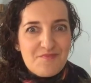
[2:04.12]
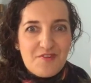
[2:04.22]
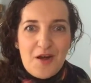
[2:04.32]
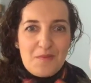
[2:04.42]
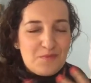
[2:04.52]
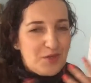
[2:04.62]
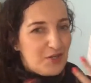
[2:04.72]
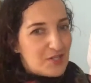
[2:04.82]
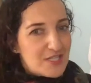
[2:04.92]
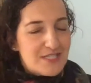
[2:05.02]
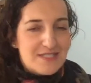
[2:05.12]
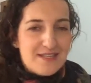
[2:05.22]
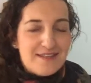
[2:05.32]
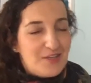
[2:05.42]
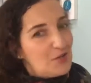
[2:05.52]
from
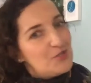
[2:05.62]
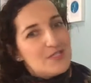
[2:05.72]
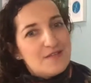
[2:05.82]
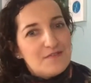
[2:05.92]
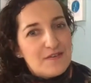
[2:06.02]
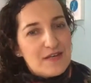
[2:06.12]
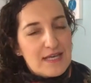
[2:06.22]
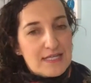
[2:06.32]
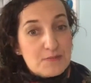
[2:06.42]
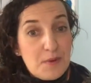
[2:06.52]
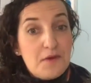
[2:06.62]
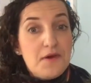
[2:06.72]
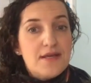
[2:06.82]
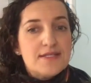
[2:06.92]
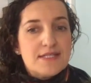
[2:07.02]
years and years of
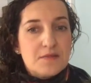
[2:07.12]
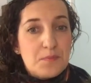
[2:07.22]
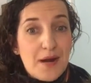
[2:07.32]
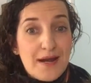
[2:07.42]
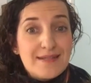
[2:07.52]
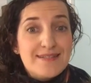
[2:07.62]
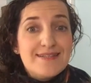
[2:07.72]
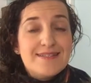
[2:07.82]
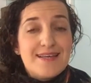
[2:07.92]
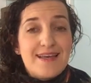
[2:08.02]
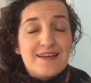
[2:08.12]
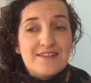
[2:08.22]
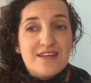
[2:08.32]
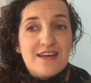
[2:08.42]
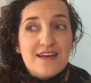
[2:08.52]
experience and practice
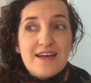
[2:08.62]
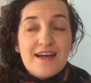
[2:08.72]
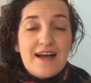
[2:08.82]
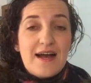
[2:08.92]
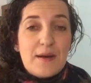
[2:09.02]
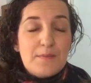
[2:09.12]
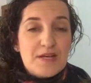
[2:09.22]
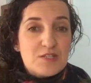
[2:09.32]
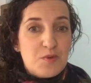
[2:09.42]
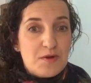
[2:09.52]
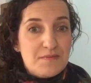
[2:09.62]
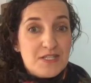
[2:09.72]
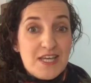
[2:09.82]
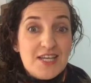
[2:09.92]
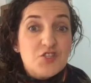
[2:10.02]
and
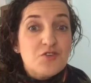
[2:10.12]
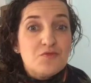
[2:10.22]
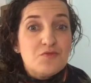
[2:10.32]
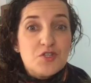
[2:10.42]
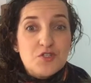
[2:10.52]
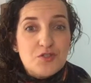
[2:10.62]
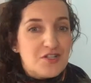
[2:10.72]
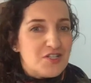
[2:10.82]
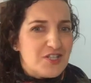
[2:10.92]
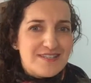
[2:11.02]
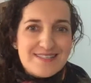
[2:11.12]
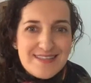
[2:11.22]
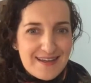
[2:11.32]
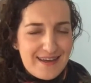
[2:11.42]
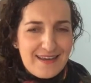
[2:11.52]
experimentation, research and
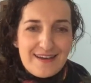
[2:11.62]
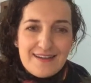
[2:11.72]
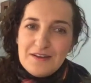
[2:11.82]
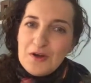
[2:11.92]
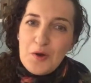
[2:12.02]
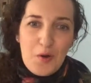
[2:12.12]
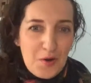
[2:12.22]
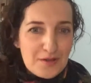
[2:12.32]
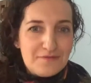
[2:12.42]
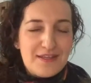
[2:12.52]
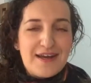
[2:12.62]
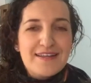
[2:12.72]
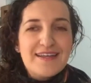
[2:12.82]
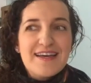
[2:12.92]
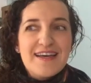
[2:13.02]
studying and all of that,